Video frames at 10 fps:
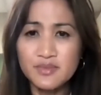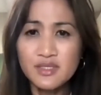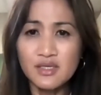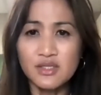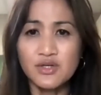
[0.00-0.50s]

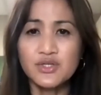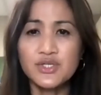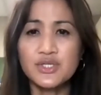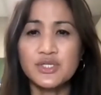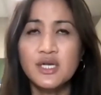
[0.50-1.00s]

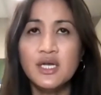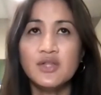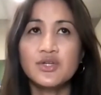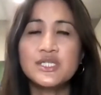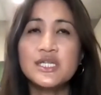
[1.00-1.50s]
There's
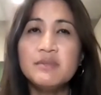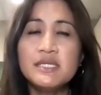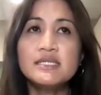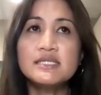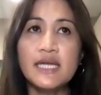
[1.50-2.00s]

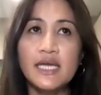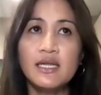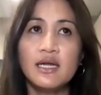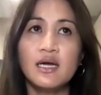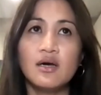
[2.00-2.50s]
limited
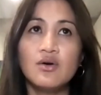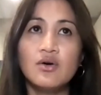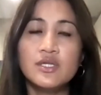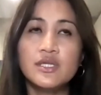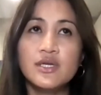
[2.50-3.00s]
data
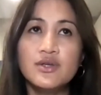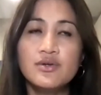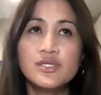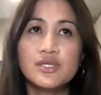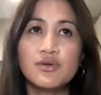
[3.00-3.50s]
on the
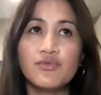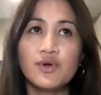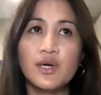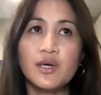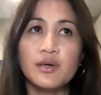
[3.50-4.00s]
use of
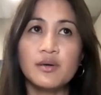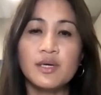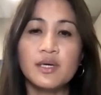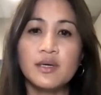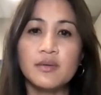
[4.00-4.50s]

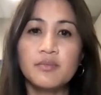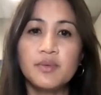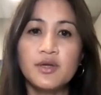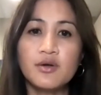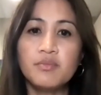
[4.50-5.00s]

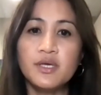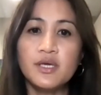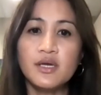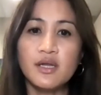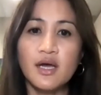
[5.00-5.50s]
PRP
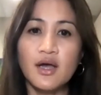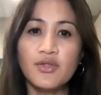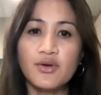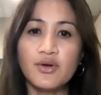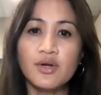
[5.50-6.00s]
and
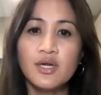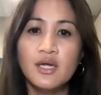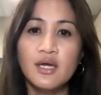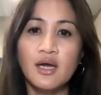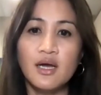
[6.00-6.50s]
other
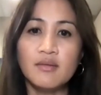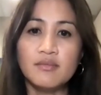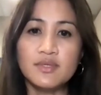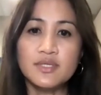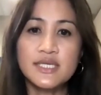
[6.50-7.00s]

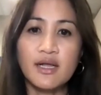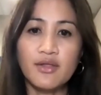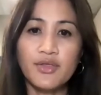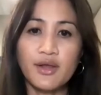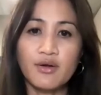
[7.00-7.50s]

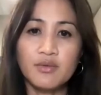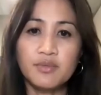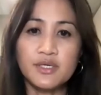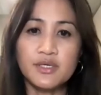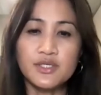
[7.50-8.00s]
cell
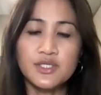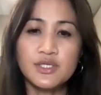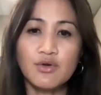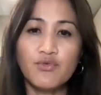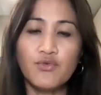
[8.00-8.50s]
therapies
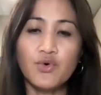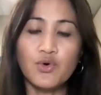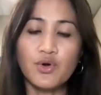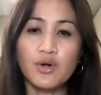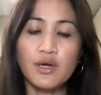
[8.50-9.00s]
for